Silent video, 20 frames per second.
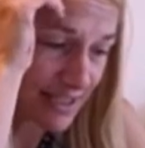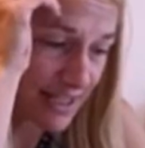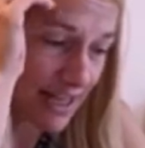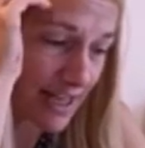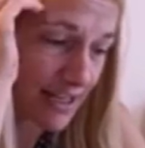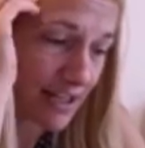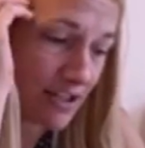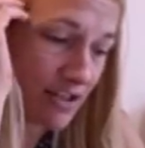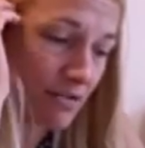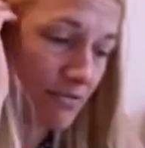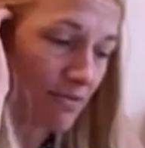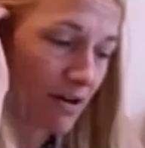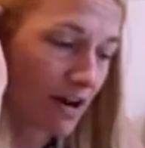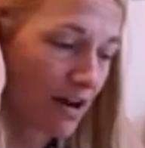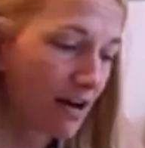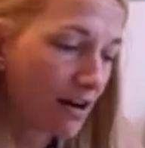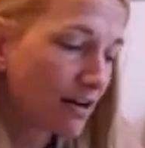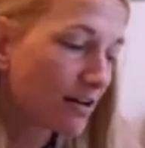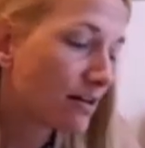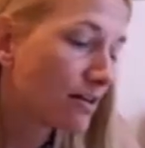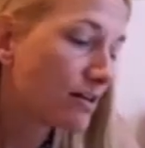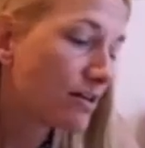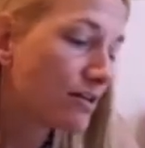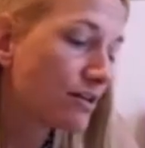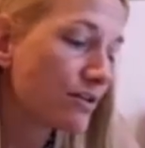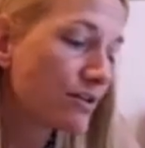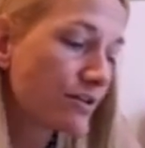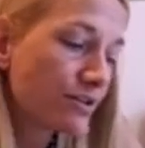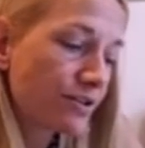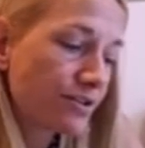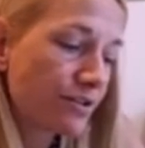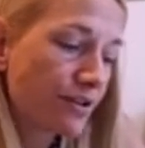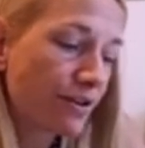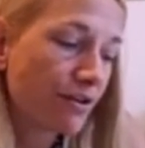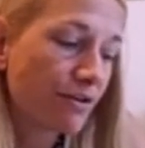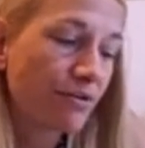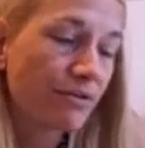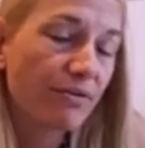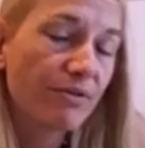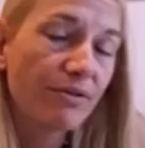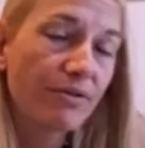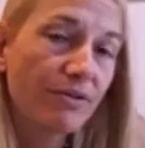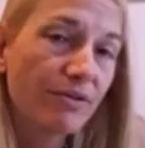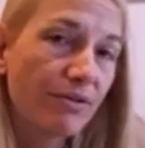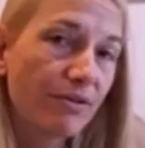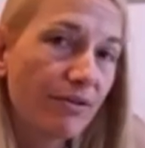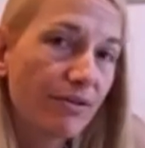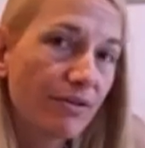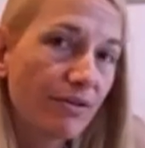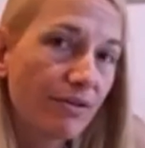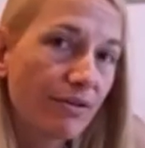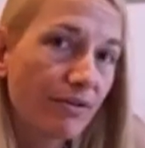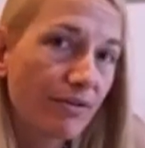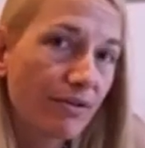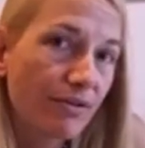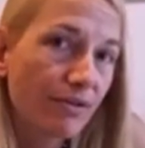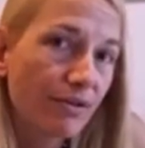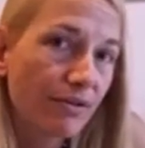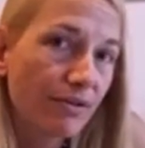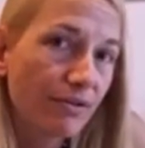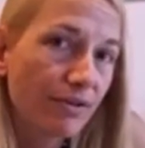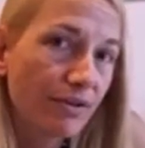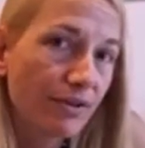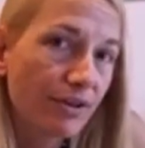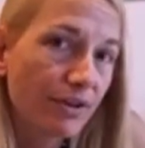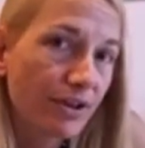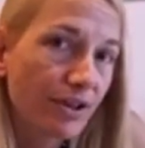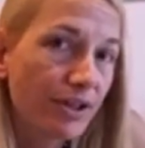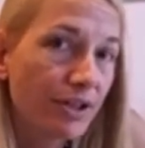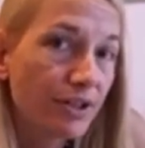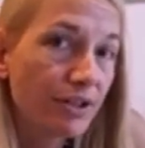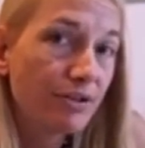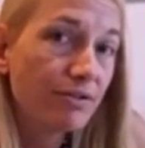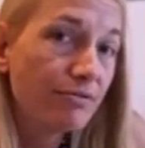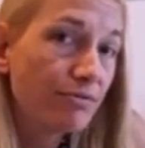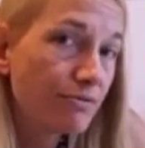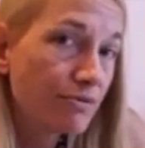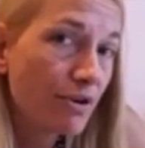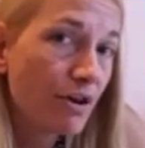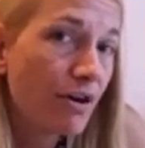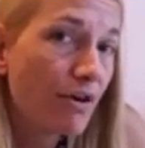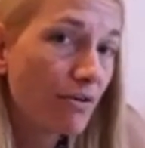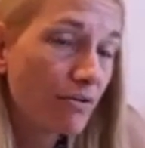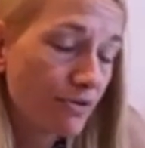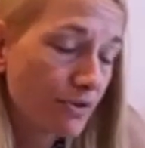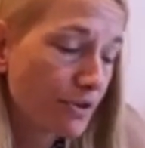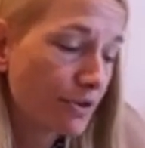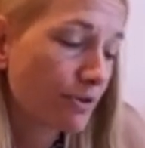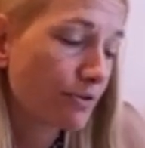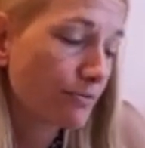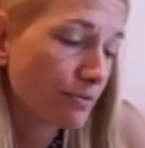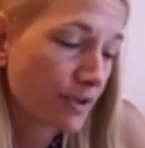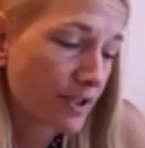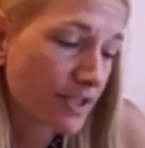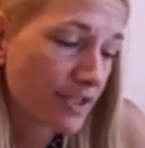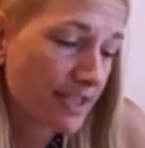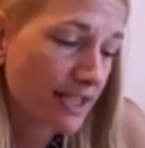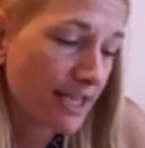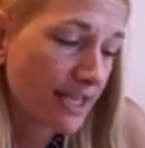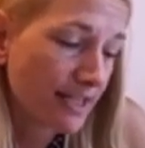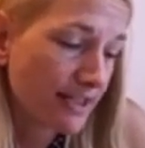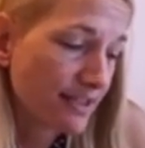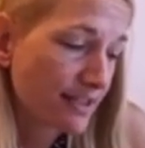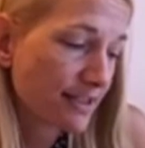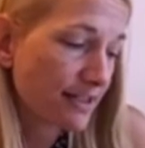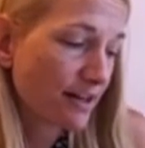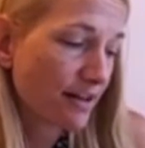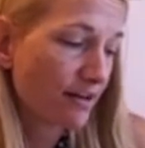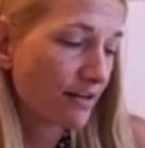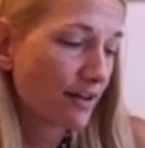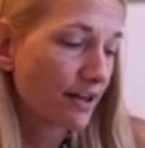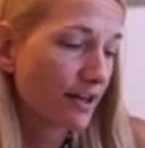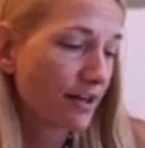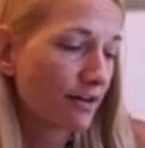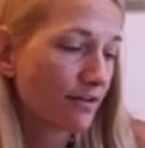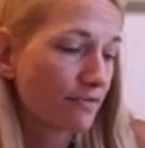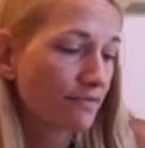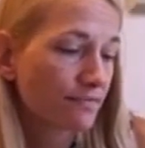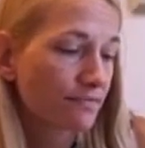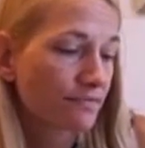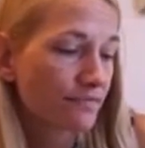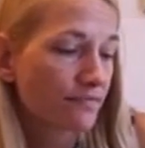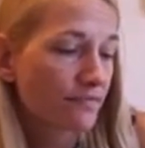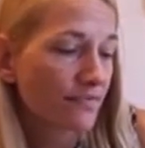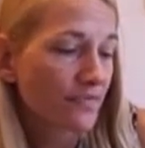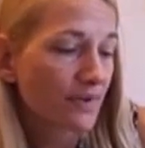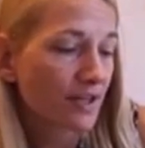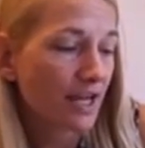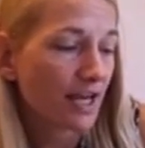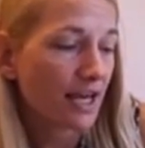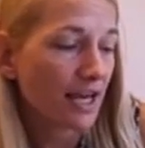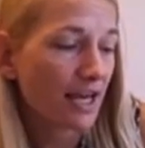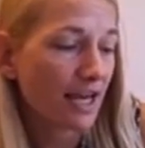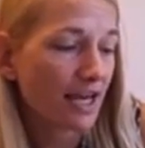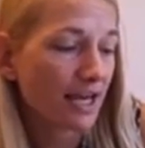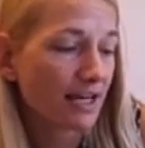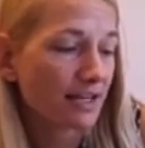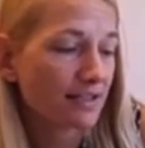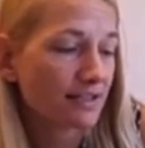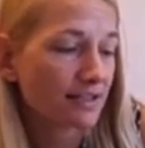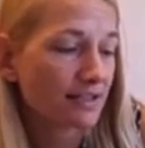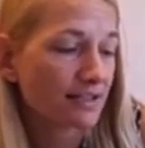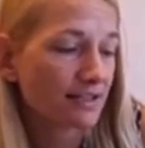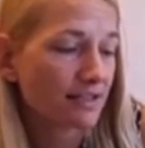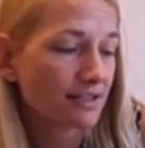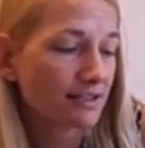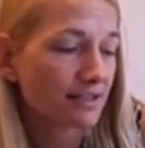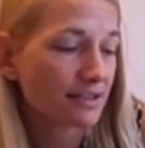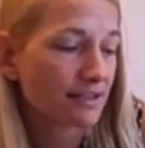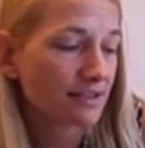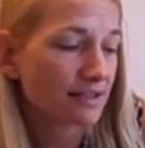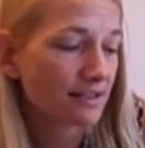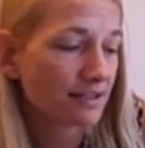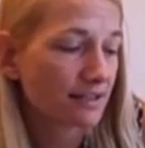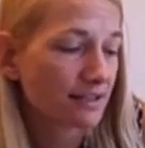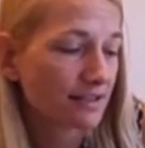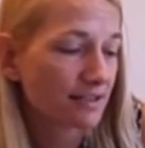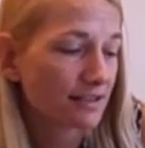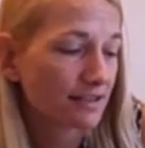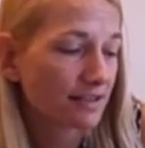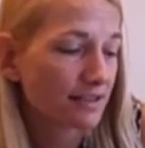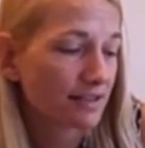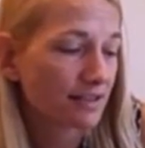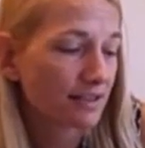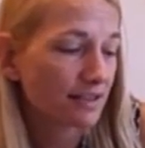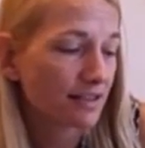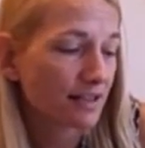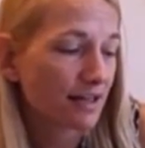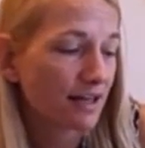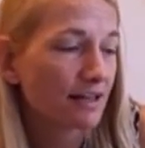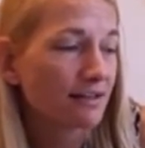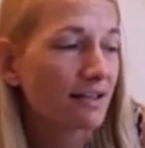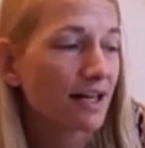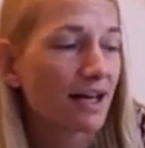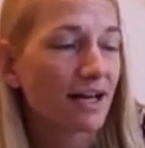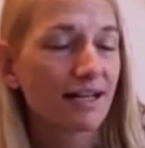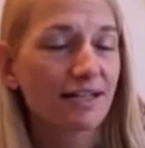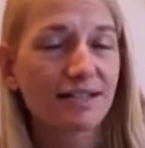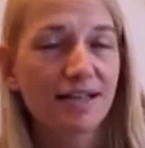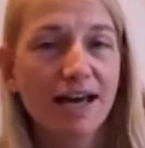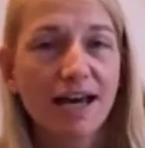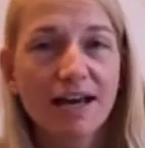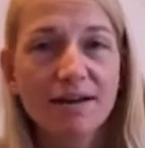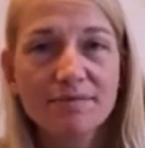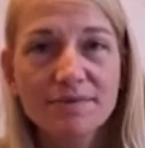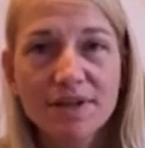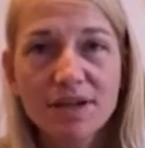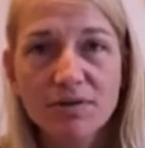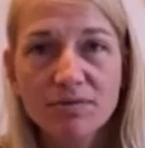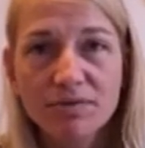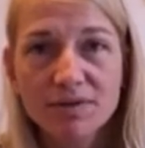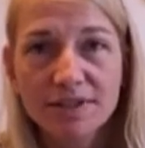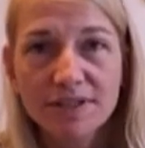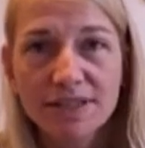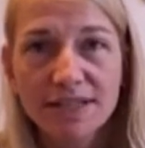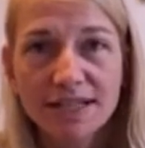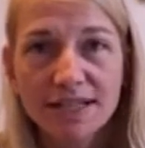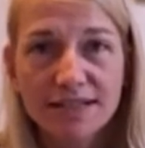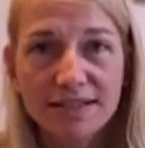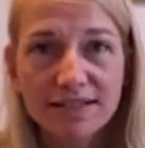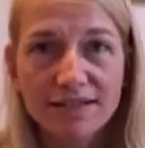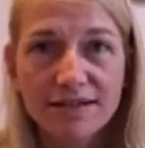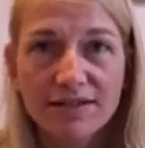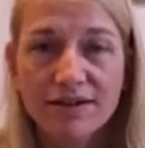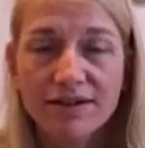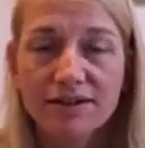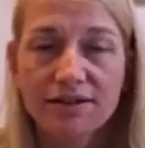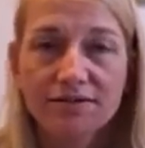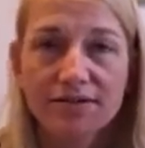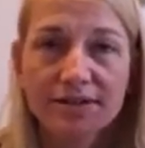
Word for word: that you are. So you know your worst case scenario. And a lot of times our worst case scenario